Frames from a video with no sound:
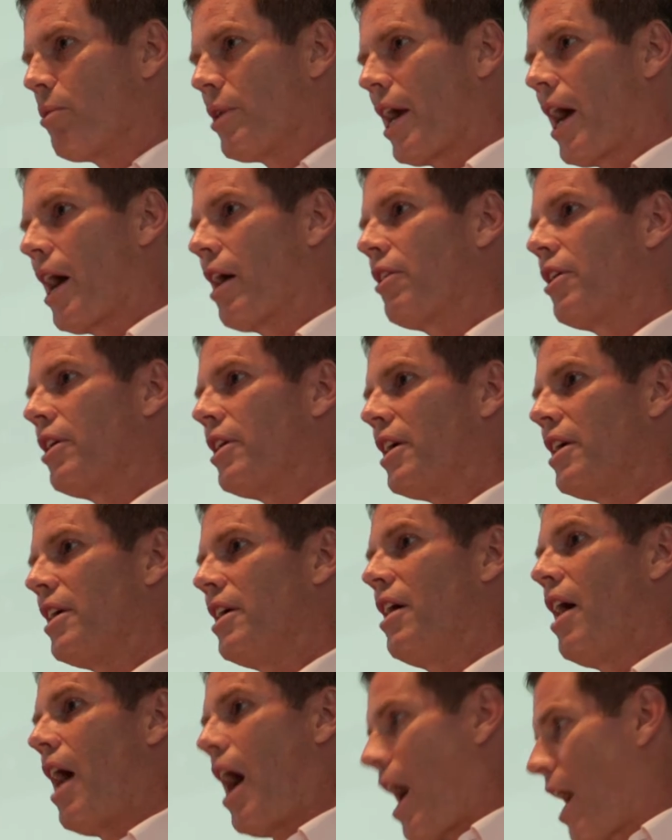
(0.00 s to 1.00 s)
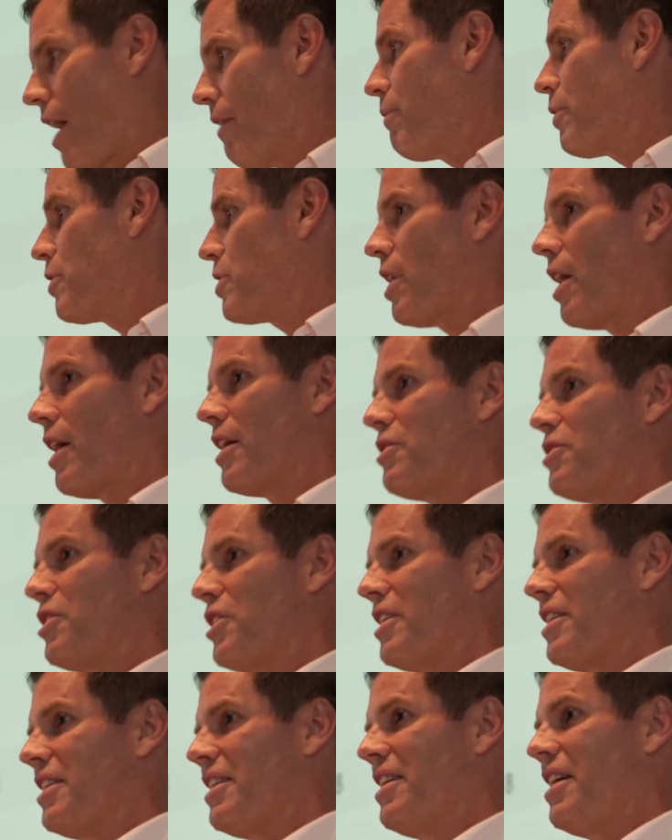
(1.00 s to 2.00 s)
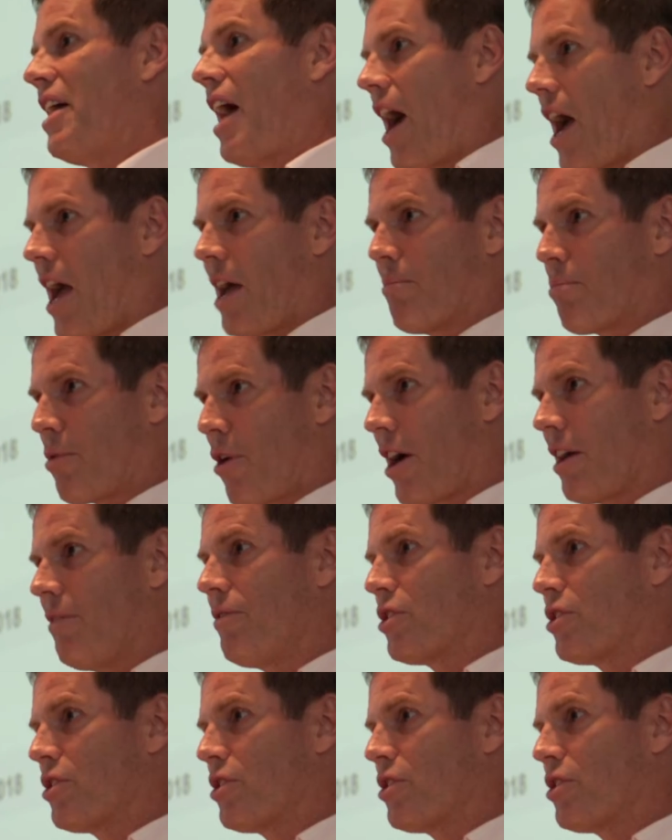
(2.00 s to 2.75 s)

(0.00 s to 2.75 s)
In reality, advertising and